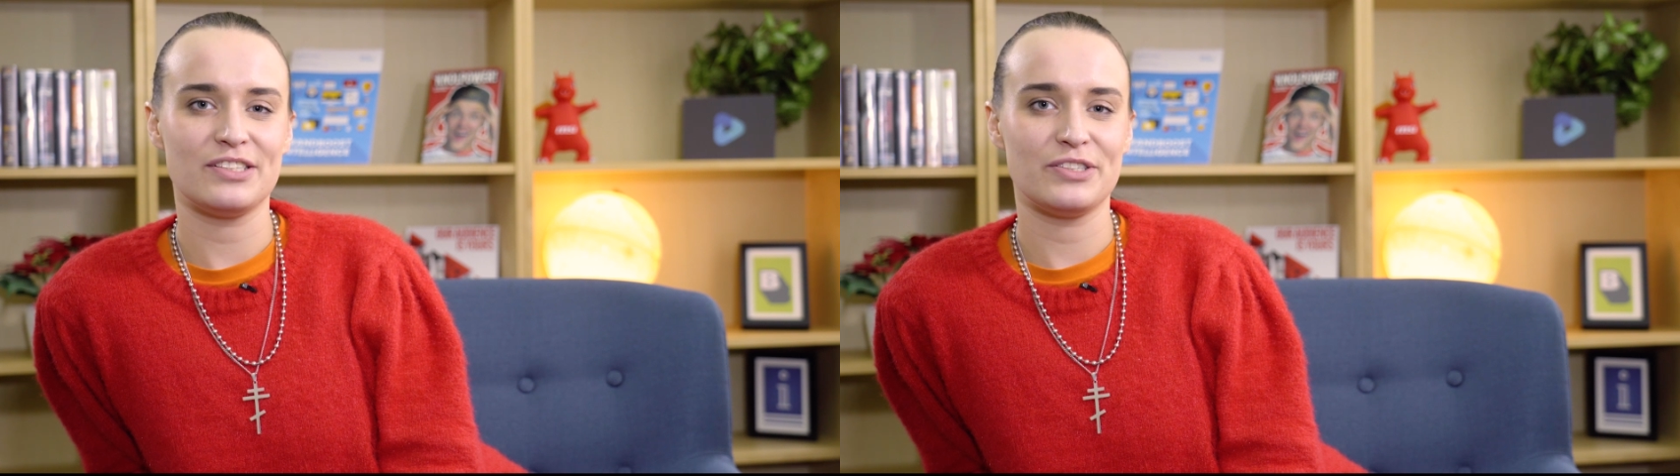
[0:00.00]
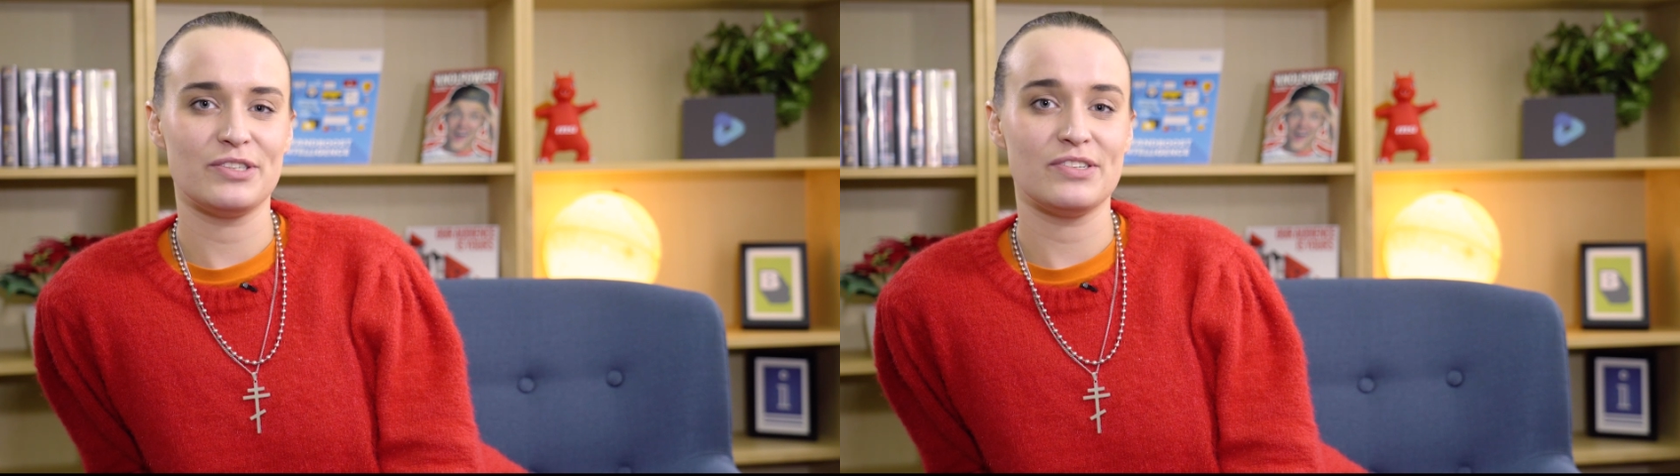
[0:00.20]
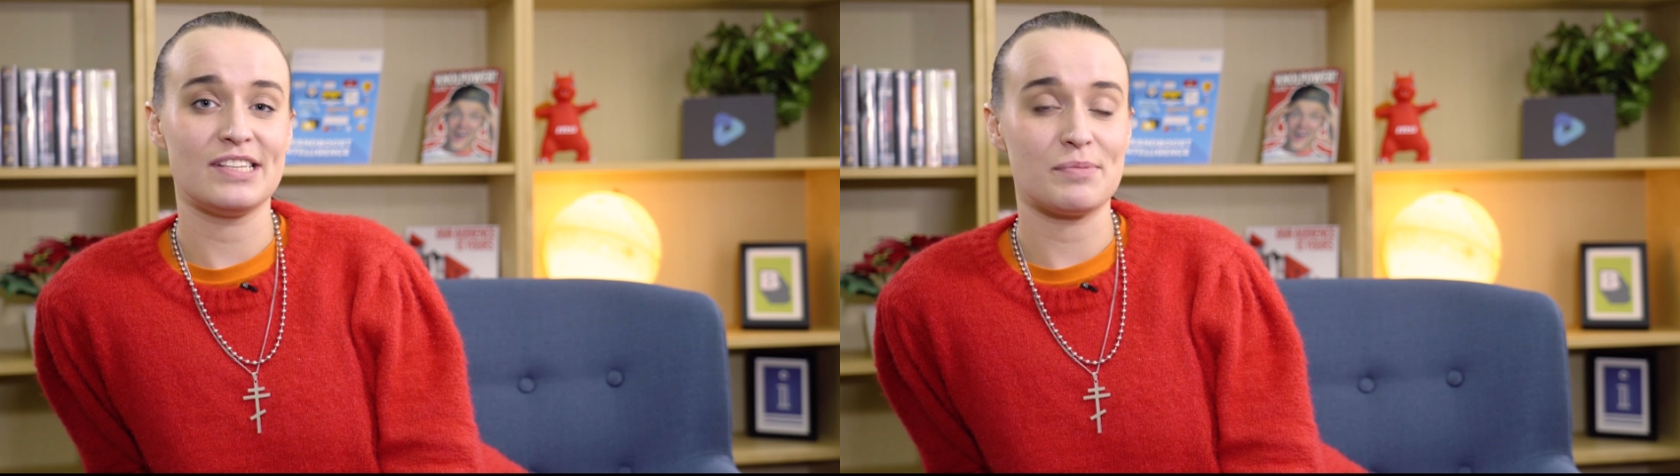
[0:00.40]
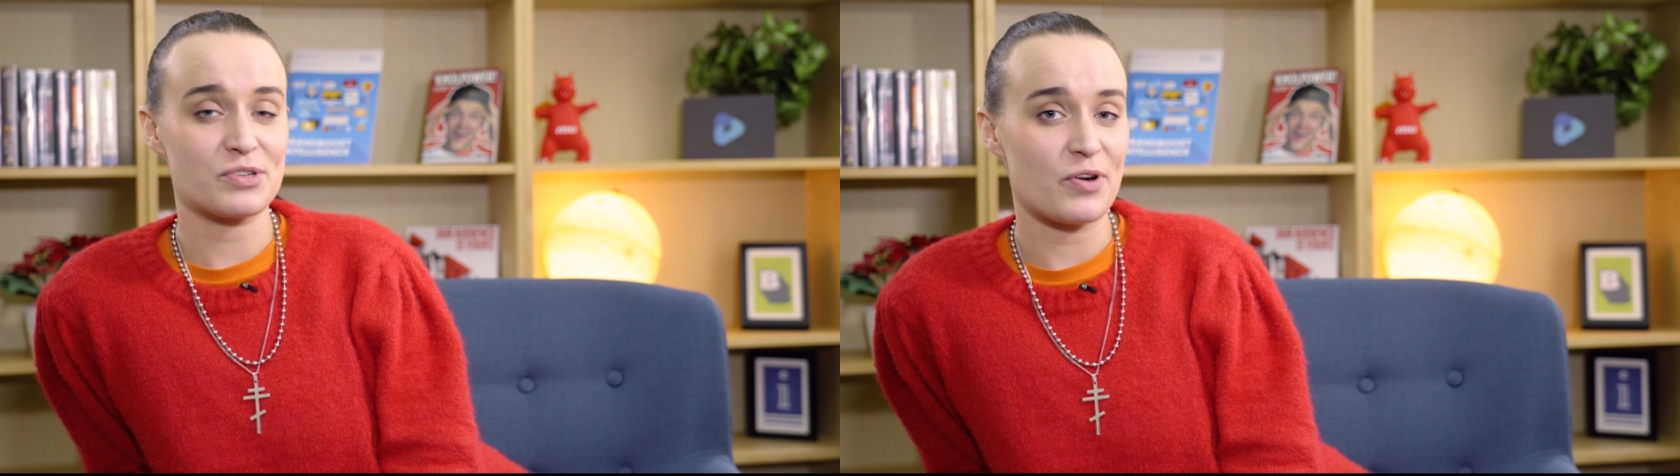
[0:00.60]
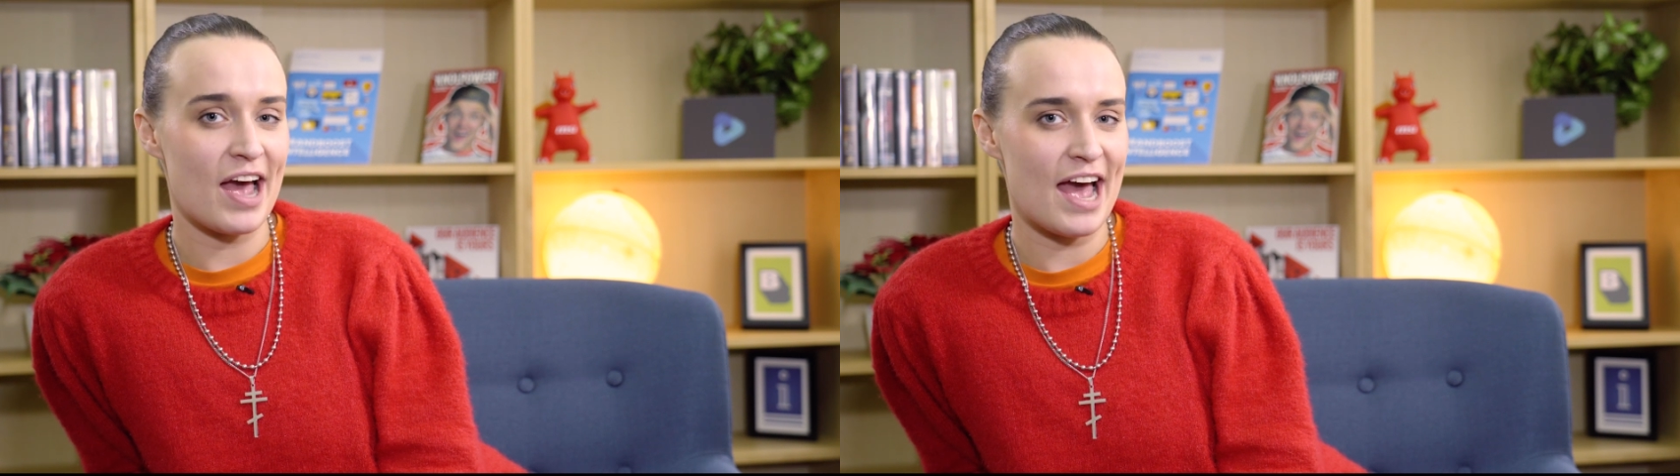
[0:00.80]
to
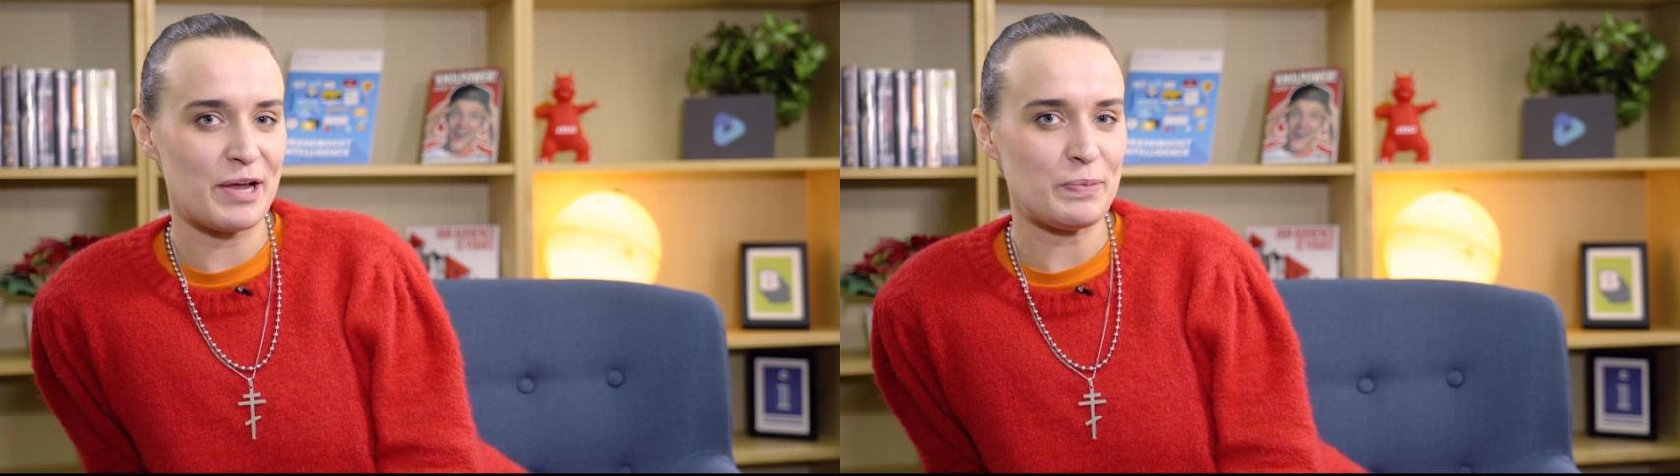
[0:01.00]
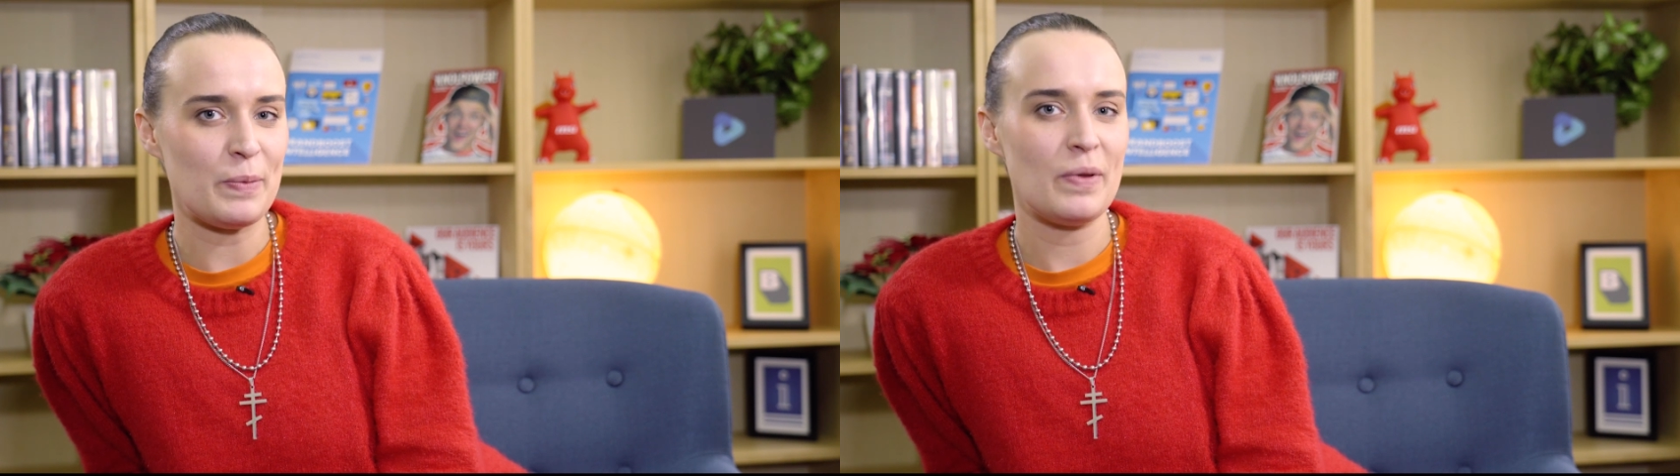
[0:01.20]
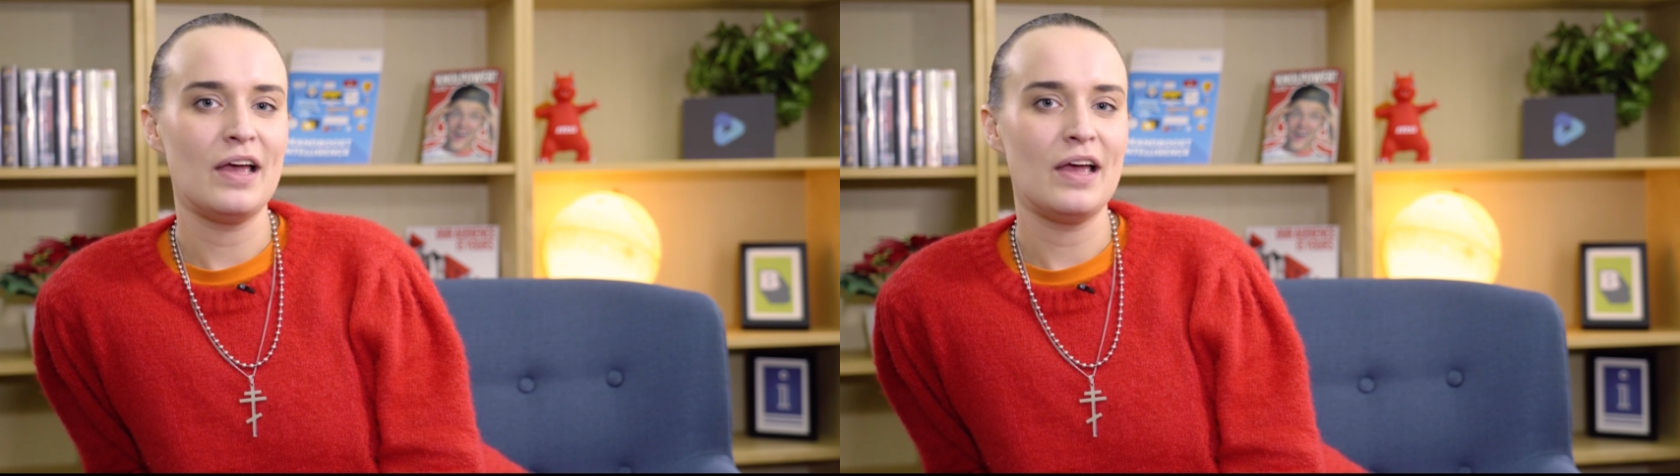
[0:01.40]
subscribe,